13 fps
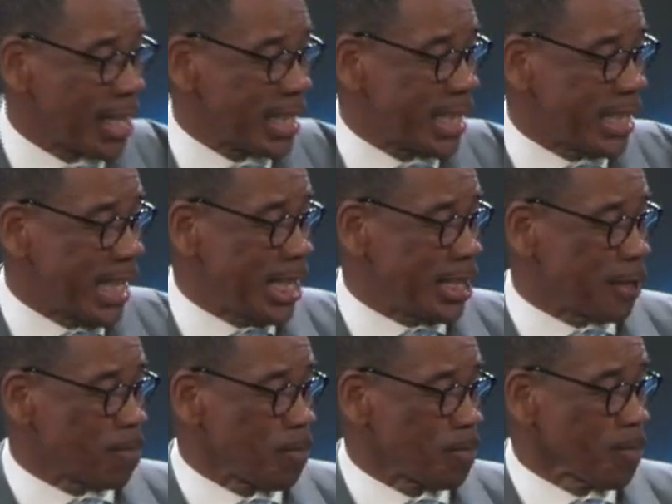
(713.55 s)
done in the
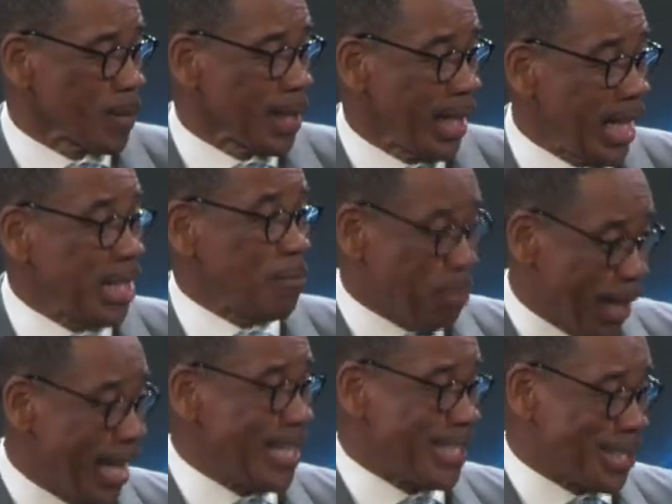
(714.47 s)
kingdom. It
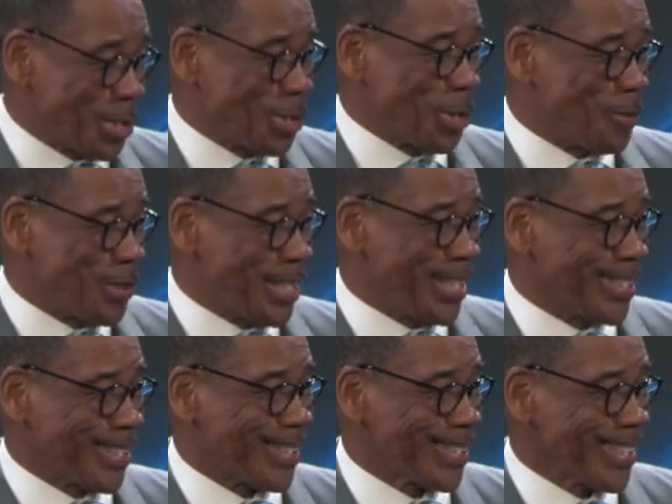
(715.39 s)
pays to serve
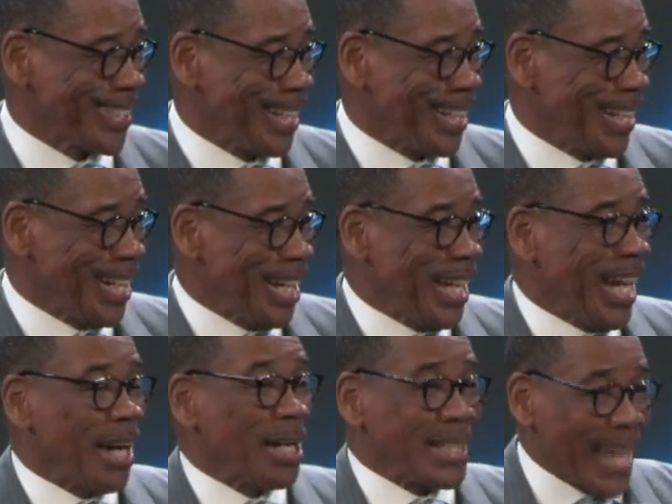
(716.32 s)
Jesus.
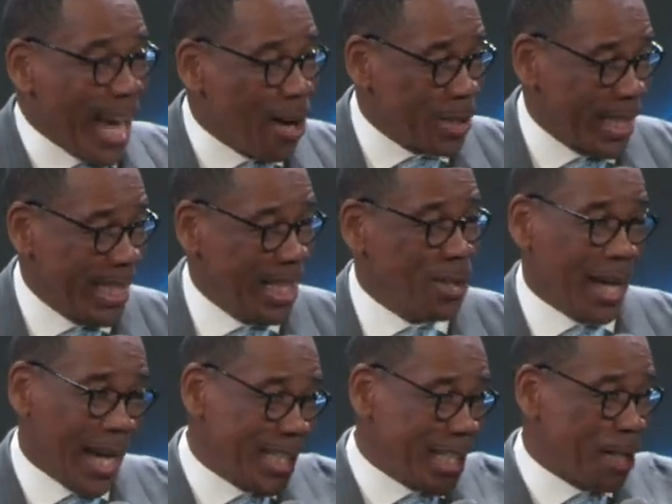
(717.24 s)
Down here
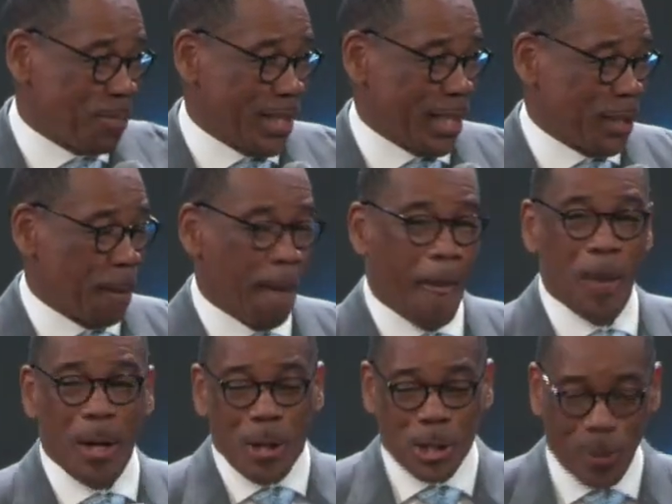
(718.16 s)
and up there.
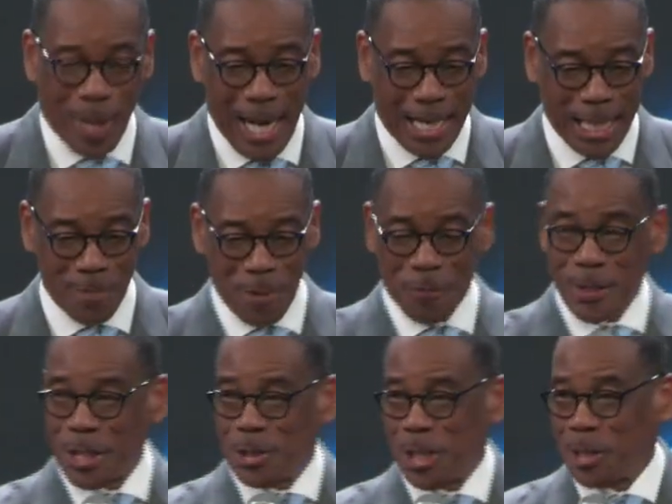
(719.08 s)
So when I come
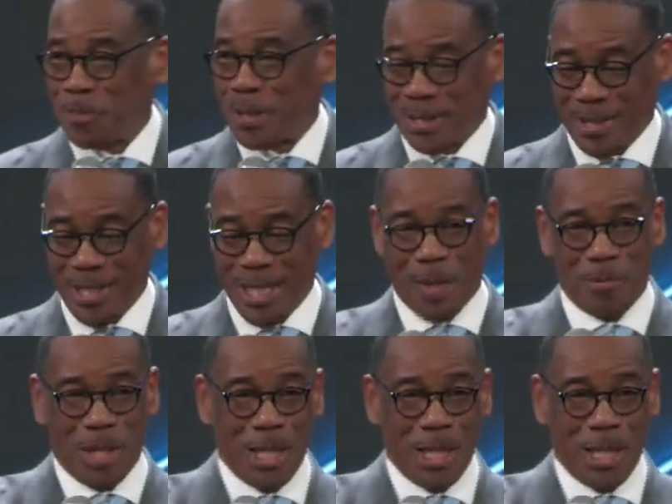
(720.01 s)
before the judgment seat, I'm